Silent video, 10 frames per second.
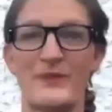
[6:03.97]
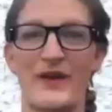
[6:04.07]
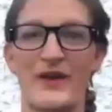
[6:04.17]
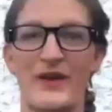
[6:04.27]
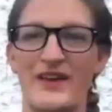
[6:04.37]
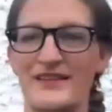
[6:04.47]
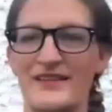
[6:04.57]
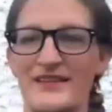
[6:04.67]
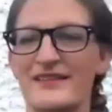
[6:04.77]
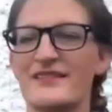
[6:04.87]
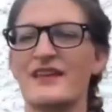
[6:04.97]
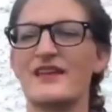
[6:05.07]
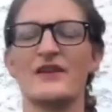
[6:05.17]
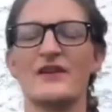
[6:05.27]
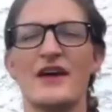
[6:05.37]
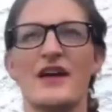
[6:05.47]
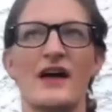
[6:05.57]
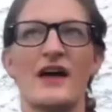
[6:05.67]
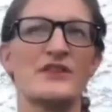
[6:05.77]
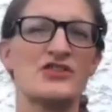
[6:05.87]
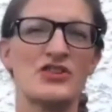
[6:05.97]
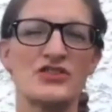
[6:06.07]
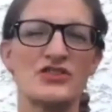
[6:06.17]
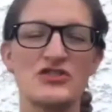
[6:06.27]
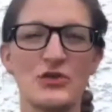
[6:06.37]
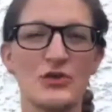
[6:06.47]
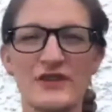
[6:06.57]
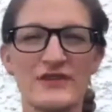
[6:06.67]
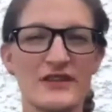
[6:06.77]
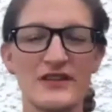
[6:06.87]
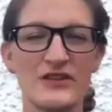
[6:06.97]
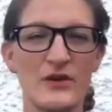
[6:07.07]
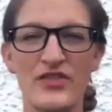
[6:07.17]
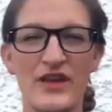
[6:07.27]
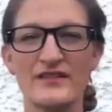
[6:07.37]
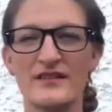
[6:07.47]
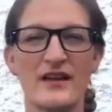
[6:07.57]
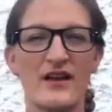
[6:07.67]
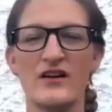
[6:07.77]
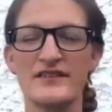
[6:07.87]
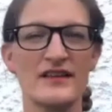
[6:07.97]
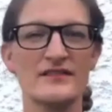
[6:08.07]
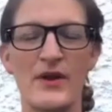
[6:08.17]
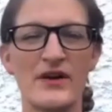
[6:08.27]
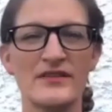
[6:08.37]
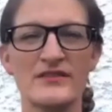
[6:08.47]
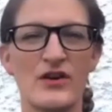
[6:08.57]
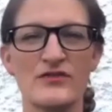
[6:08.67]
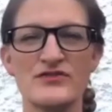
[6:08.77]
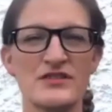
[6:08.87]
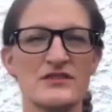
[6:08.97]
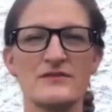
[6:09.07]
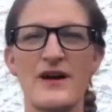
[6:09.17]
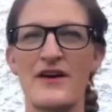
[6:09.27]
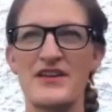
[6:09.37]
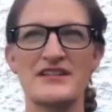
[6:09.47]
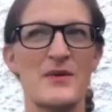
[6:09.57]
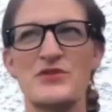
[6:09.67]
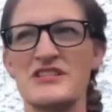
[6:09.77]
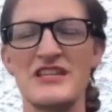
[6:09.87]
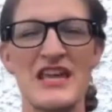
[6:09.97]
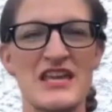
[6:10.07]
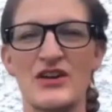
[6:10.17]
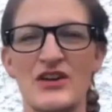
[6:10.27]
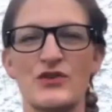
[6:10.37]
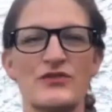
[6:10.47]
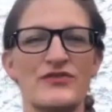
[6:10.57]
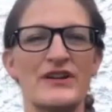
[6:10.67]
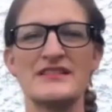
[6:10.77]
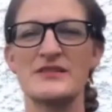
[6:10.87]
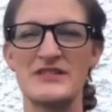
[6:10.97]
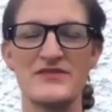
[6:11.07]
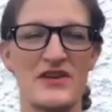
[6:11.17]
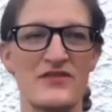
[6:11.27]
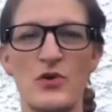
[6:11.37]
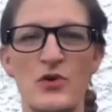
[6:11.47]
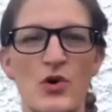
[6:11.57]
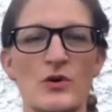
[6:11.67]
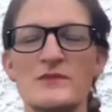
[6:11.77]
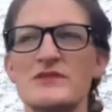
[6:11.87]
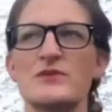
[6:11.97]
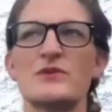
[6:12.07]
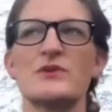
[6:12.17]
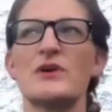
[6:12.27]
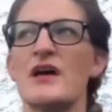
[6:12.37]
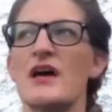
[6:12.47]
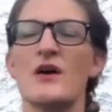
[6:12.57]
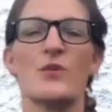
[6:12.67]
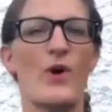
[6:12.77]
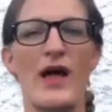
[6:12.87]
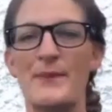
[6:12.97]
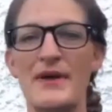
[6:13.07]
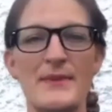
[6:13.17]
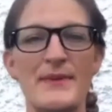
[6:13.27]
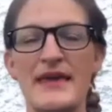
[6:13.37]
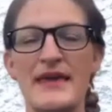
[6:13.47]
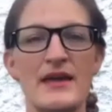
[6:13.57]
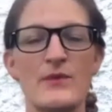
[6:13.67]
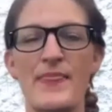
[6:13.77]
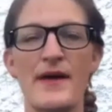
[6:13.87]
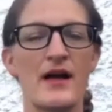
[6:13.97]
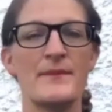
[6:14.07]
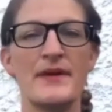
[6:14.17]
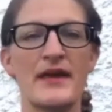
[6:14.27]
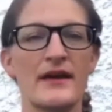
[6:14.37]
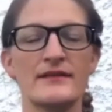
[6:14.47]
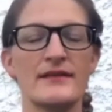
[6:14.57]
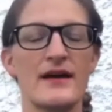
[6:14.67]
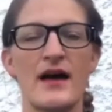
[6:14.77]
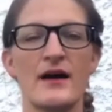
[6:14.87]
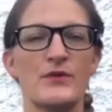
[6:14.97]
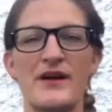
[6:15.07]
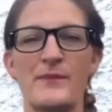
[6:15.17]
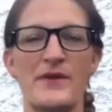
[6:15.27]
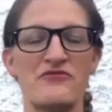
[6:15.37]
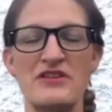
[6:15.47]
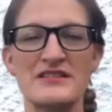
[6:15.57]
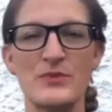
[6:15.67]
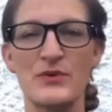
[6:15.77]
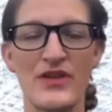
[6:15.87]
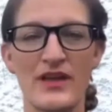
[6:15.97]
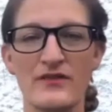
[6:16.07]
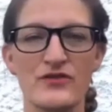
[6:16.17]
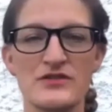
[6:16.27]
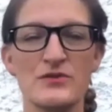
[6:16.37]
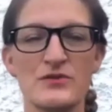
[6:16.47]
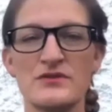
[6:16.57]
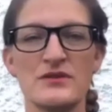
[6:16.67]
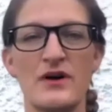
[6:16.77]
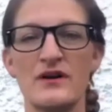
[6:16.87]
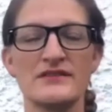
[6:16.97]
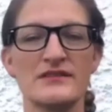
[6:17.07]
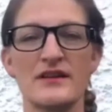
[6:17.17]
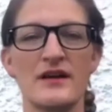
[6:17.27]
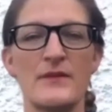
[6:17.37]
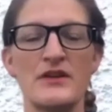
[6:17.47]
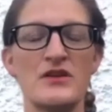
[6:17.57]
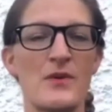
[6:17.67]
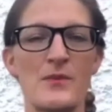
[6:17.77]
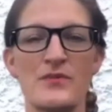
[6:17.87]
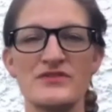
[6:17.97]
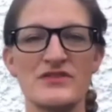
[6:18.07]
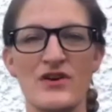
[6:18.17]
sense, thank you. I mean, should schools consider doing things like asking supply staff to have their temperature taken or fill in specific forms or wear PPE when they're coming in? Would that be a reasonable thing for a school to ask a new member of staff to